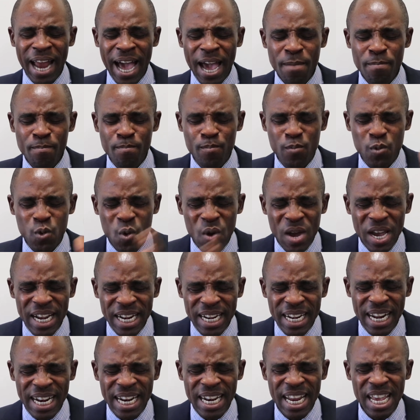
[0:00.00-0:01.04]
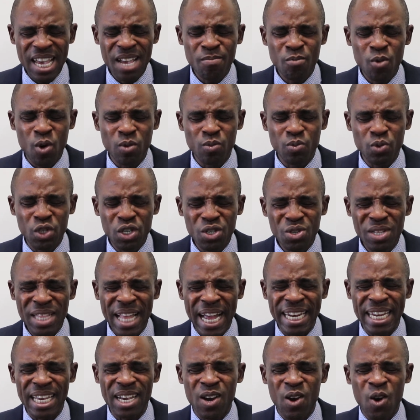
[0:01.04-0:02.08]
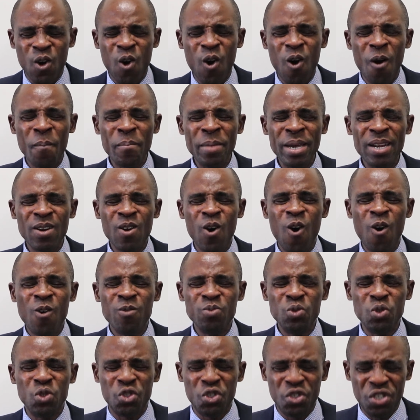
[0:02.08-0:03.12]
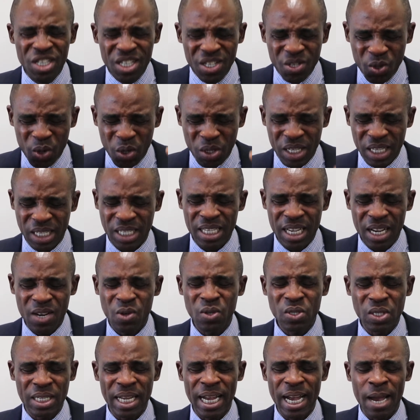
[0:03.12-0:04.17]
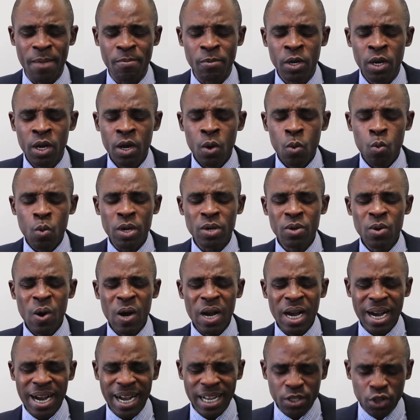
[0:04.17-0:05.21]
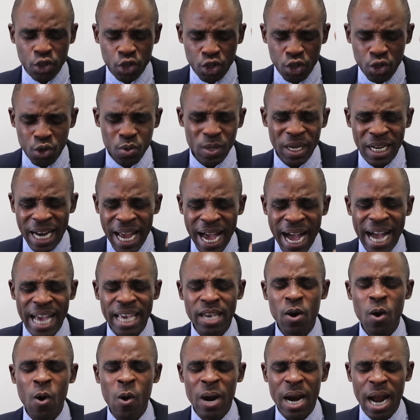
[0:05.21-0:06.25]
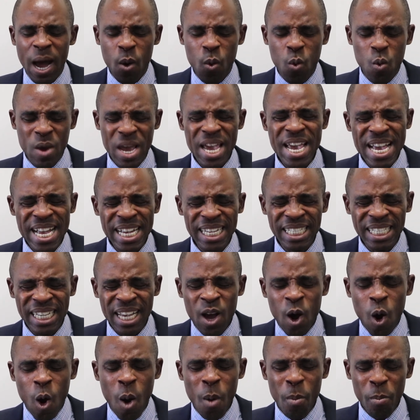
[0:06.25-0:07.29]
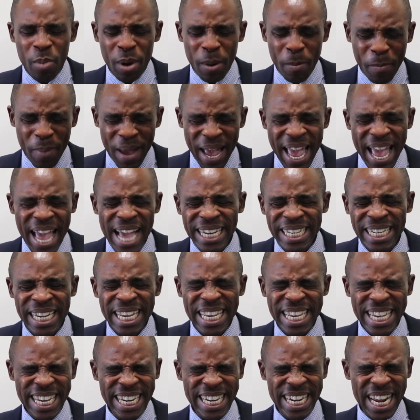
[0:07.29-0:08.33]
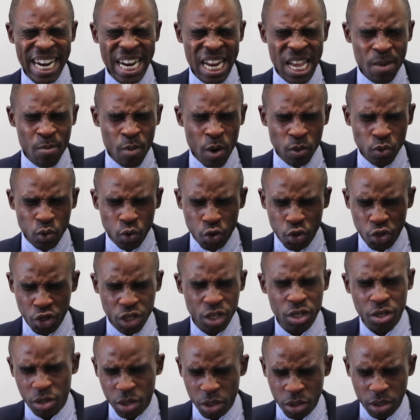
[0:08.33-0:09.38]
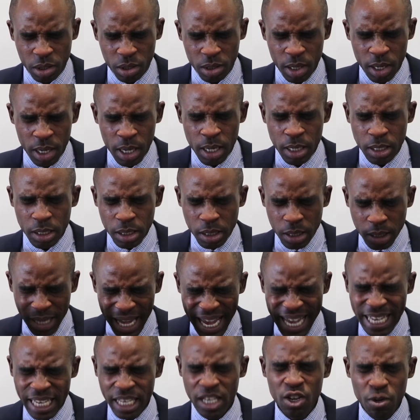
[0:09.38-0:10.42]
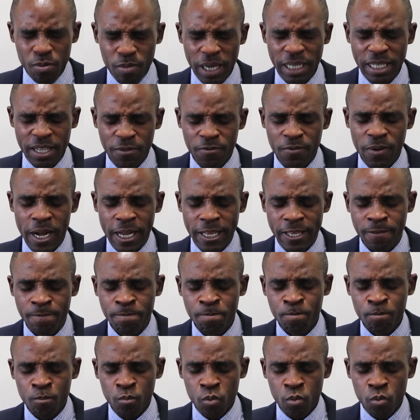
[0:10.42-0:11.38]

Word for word: I pray in the name of Jesus that the coming of Jesus the second time will not catch you and I unawares, unprepared in the name of Jesus. Thank you, blessed Father.